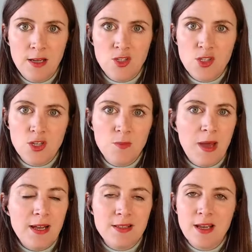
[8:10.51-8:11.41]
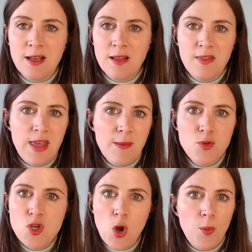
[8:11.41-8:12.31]
It's not about
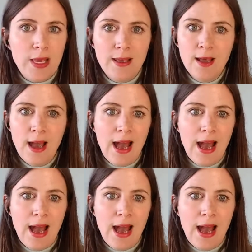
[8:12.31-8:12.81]
them knowing